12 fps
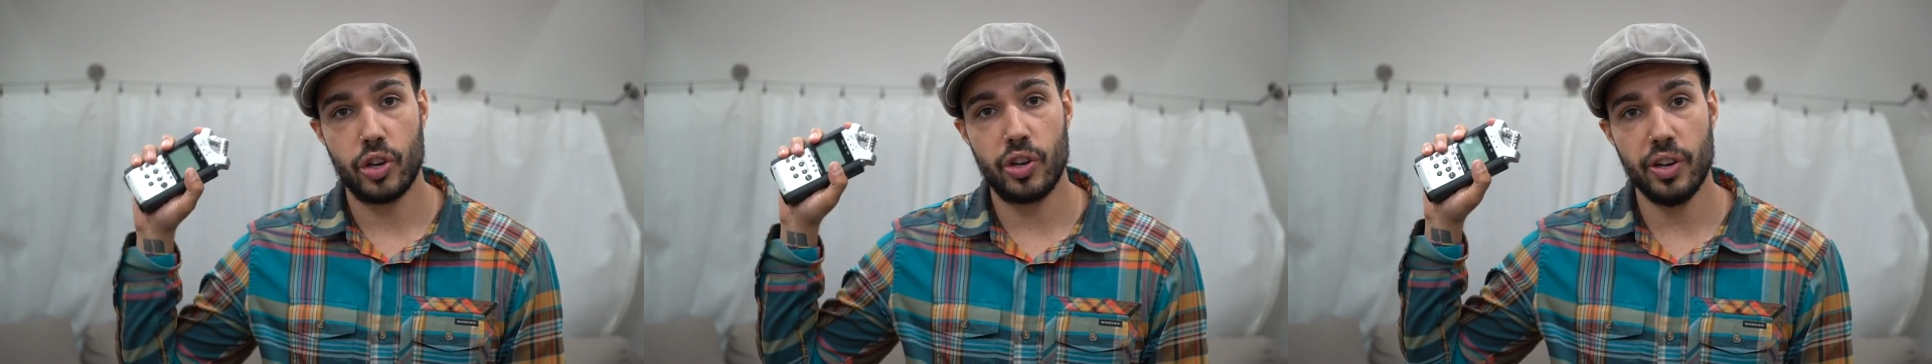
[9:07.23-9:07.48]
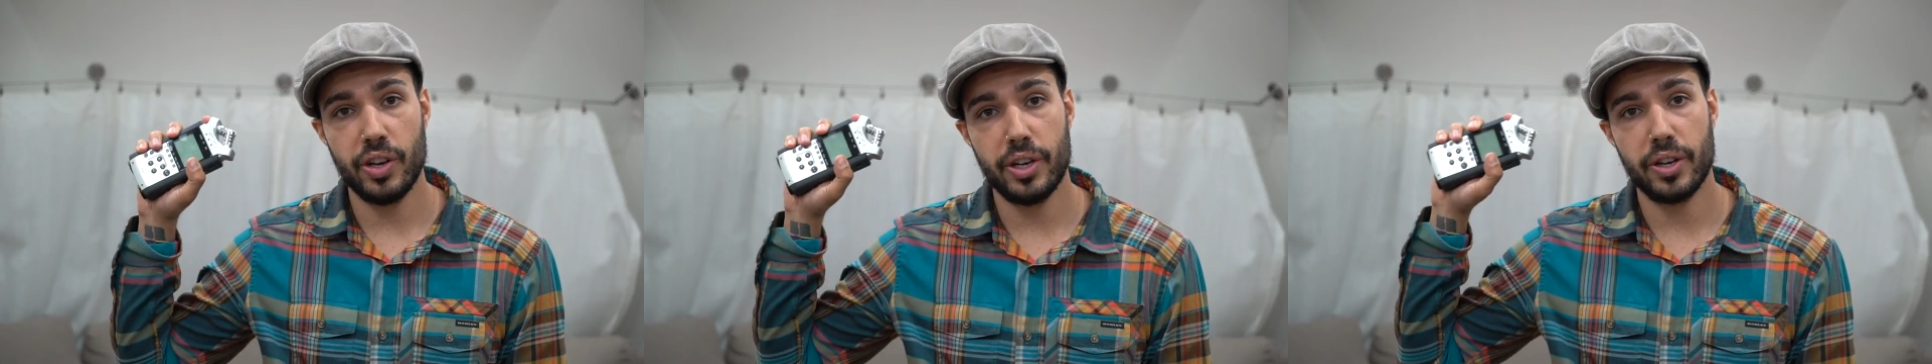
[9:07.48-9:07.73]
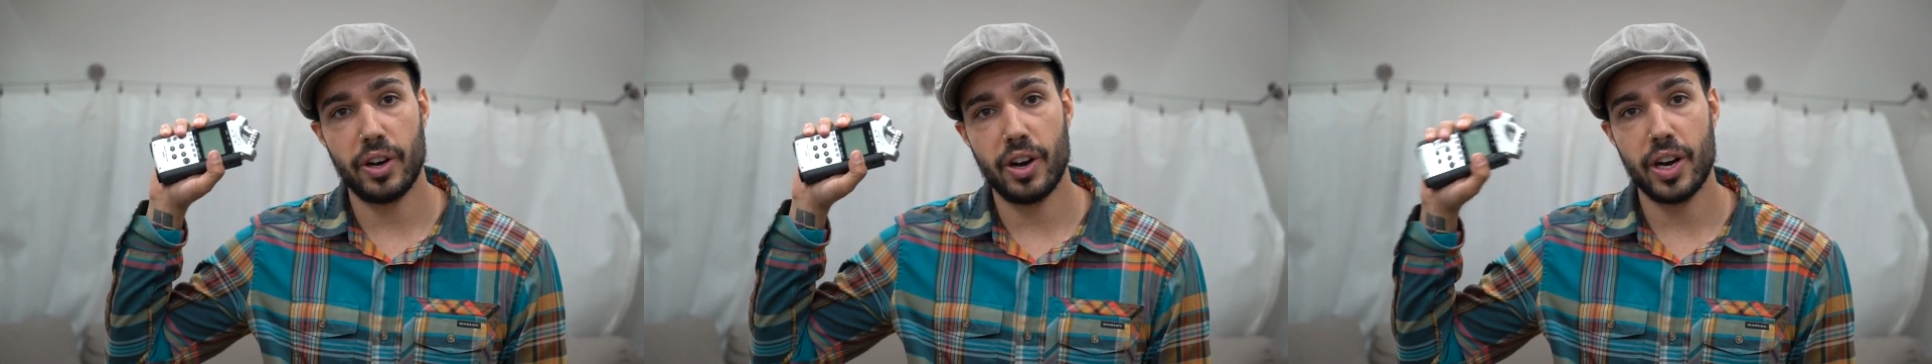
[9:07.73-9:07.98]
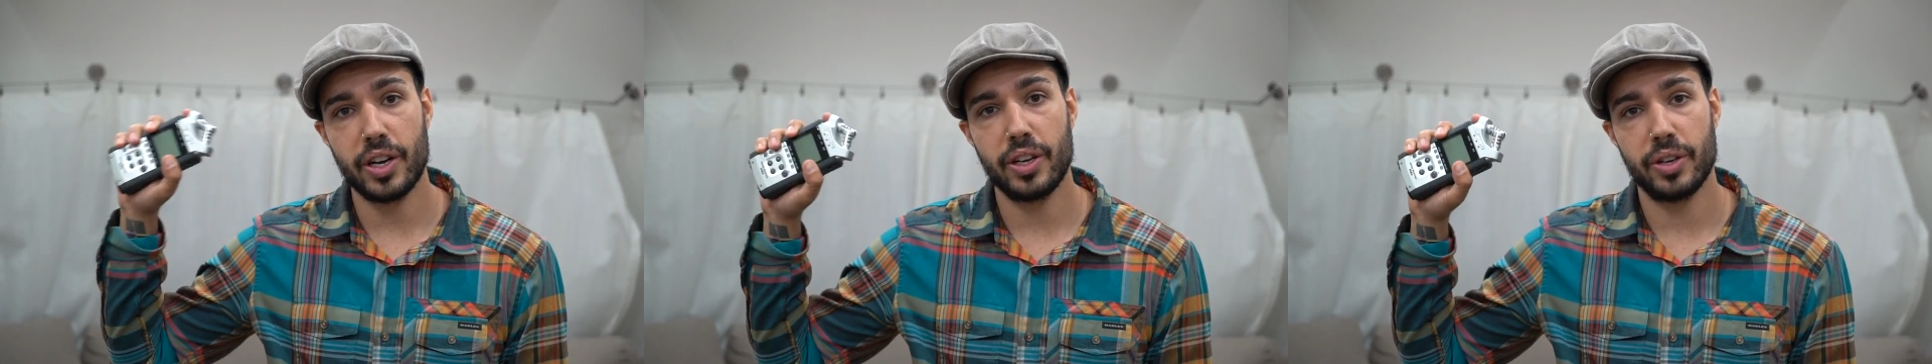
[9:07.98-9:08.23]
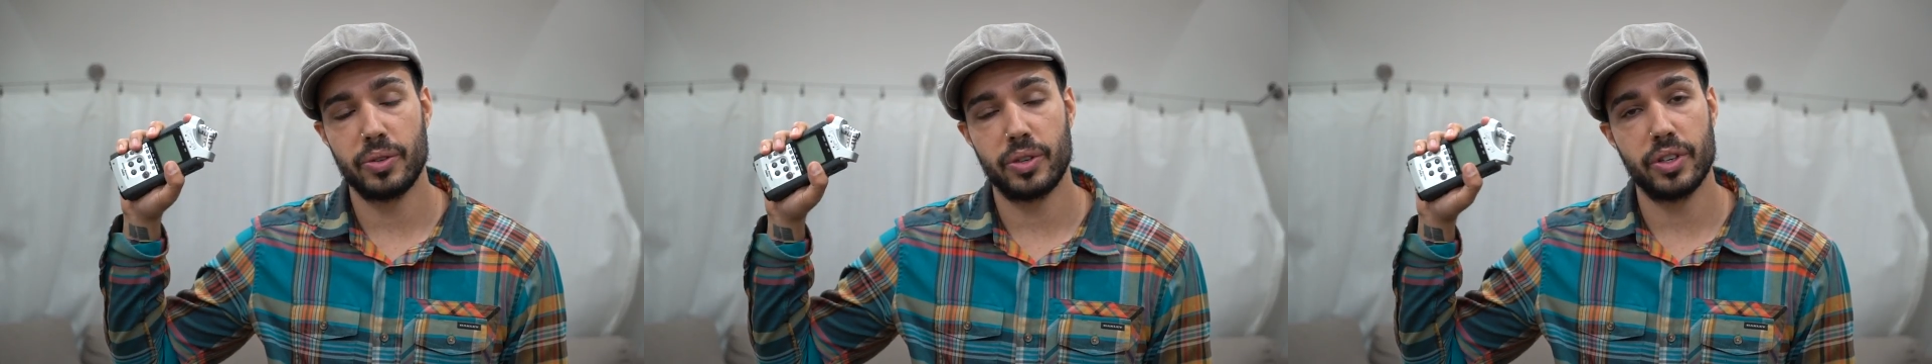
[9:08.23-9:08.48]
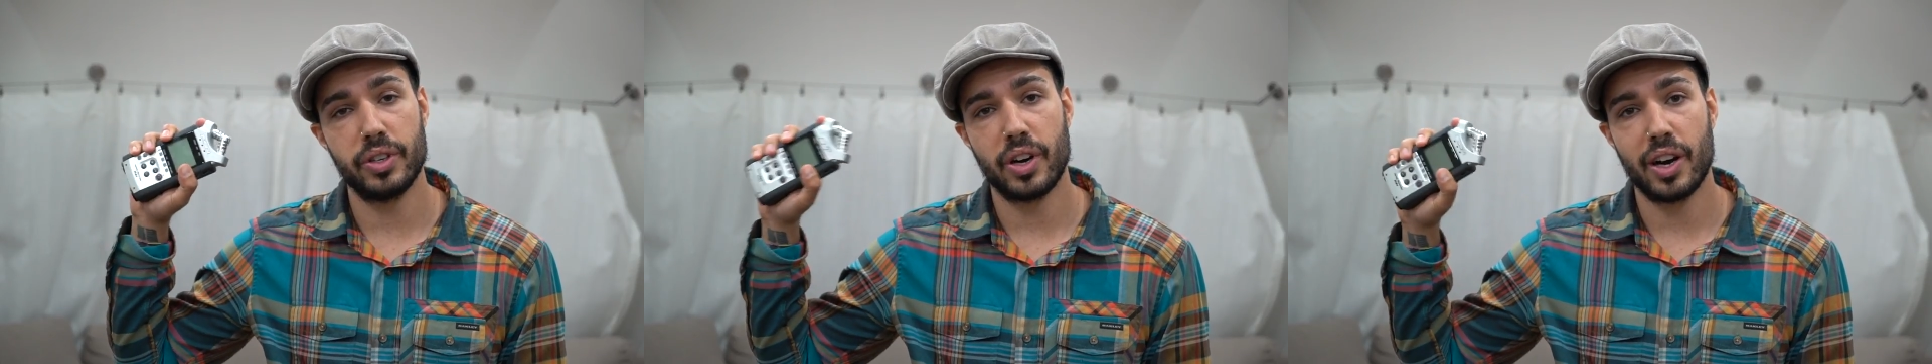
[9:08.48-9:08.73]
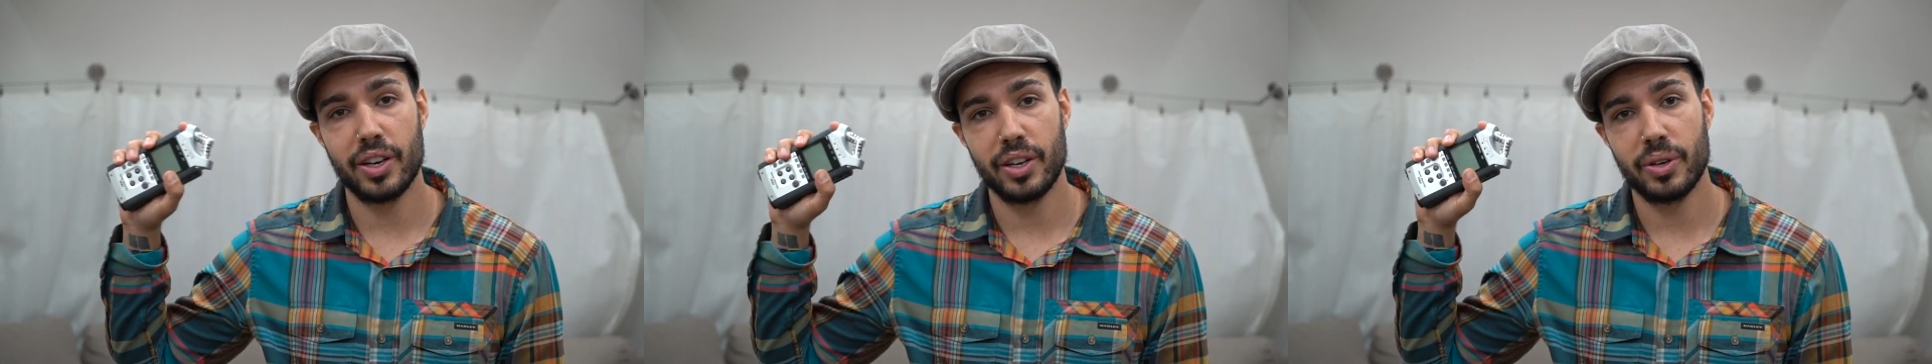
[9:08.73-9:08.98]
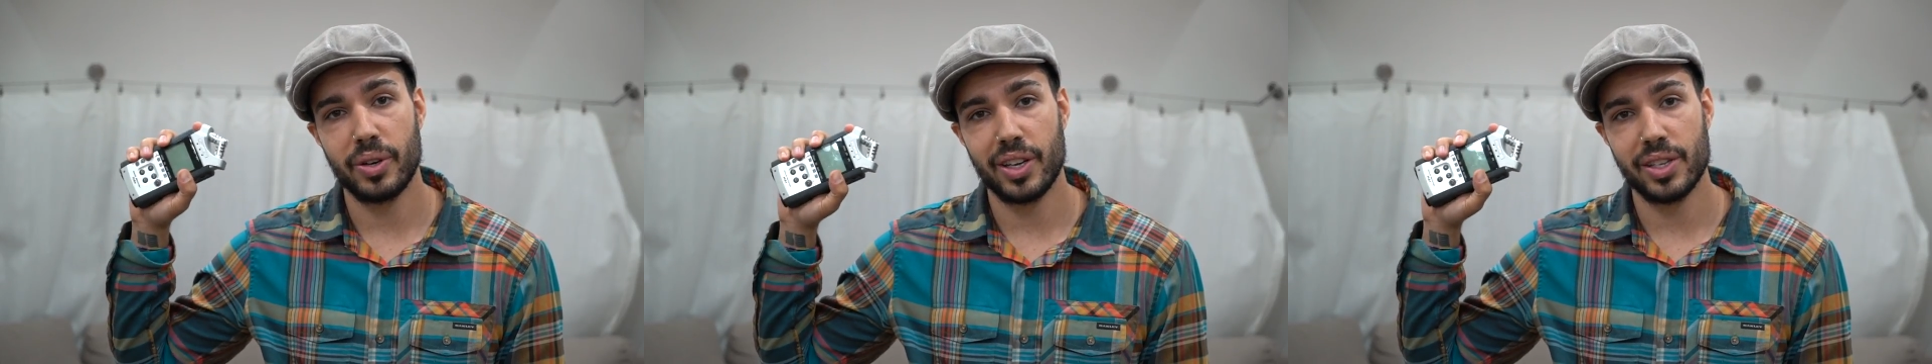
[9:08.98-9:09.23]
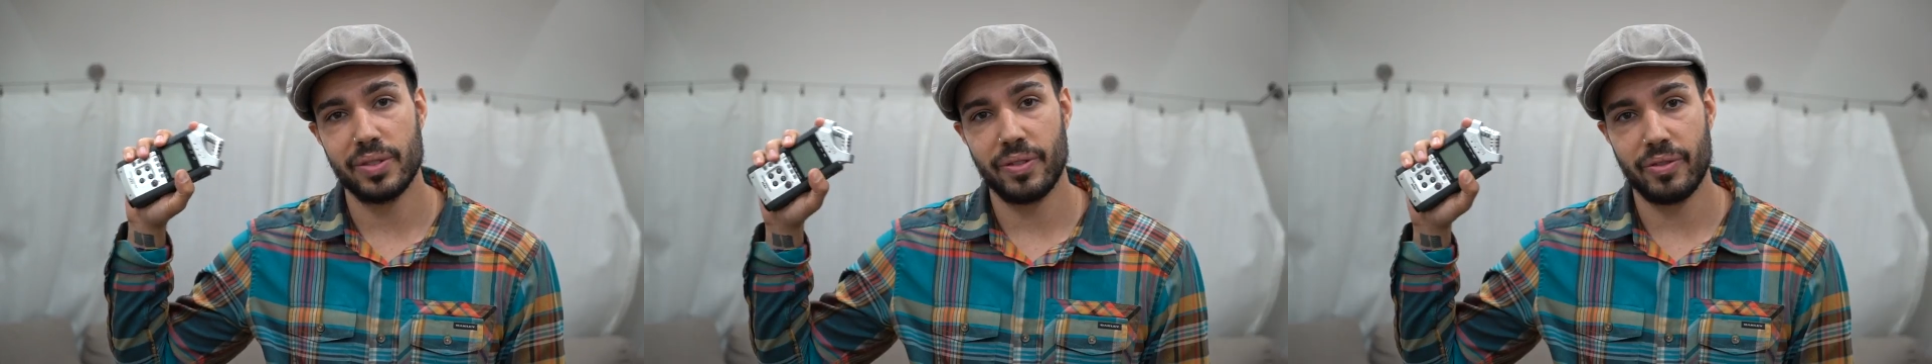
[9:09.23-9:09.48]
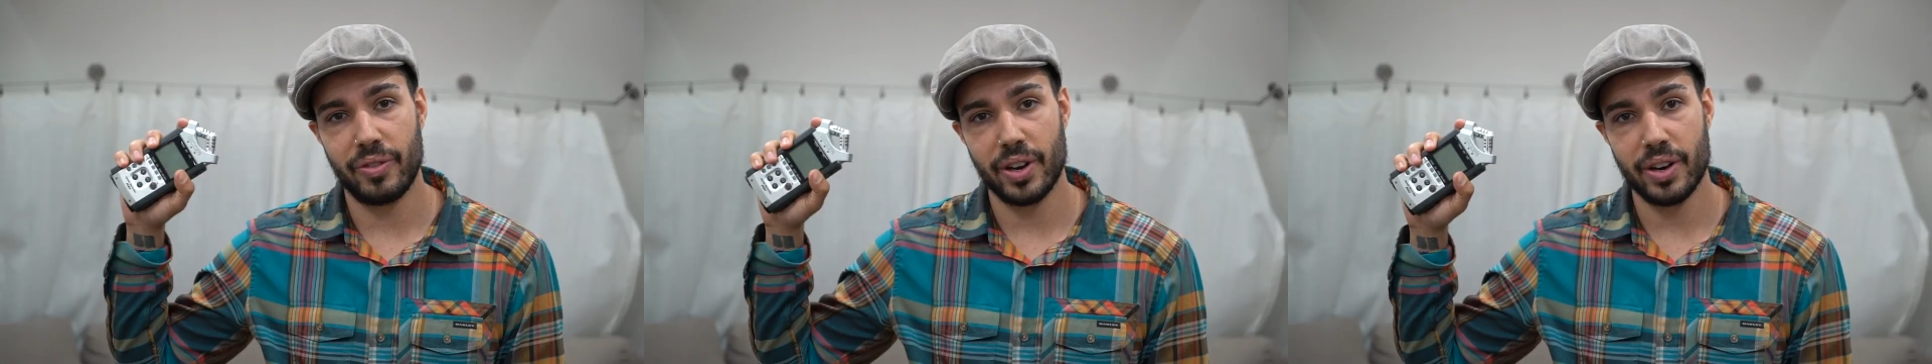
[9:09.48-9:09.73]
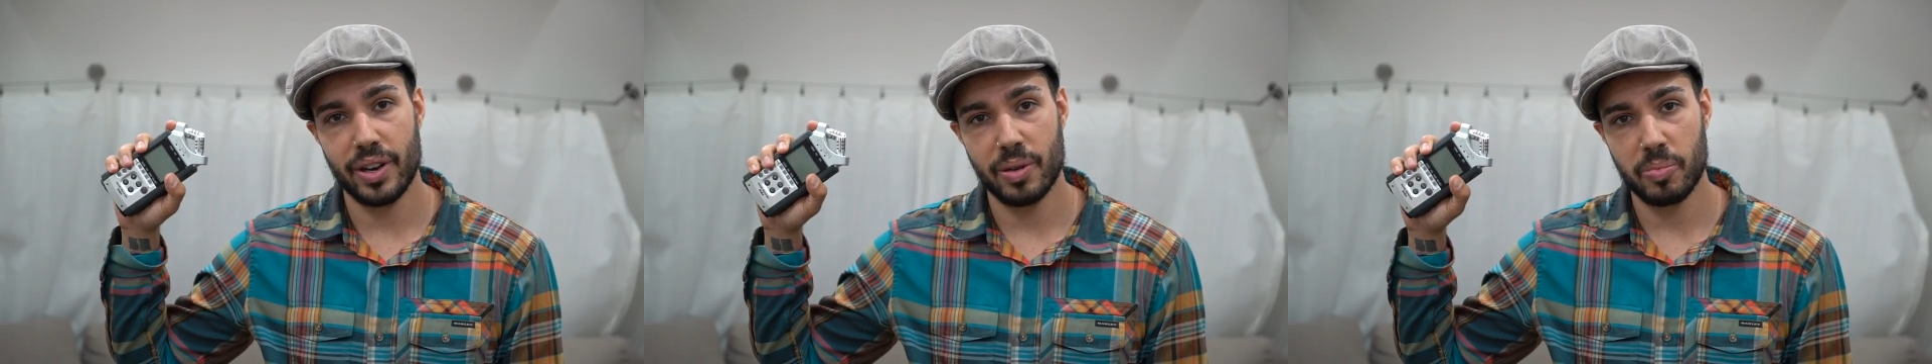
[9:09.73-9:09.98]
Good audio. Good audio is very